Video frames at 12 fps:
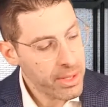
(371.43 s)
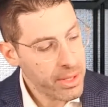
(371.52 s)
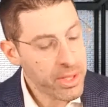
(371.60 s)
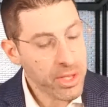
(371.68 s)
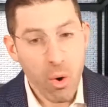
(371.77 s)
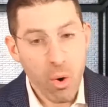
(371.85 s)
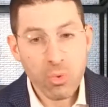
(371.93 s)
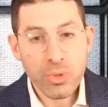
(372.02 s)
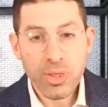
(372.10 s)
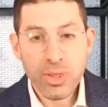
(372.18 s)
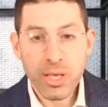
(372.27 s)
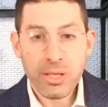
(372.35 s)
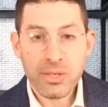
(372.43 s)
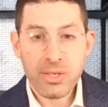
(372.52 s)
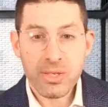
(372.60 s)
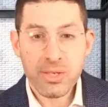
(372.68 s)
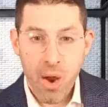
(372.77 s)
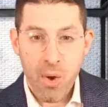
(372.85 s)
that the only thing
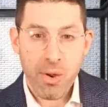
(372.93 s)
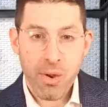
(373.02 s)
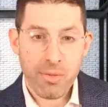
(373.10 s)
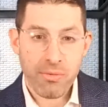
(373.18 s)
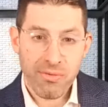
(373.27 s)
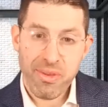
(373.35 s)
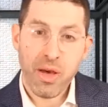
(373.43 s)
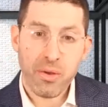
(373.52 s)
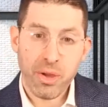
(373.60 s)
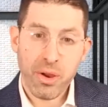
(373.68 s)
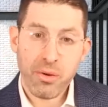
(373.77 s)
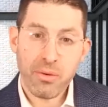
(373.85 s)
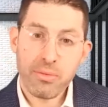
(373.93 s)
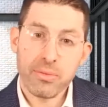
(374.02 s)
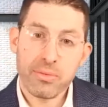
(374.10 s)
scarier than failure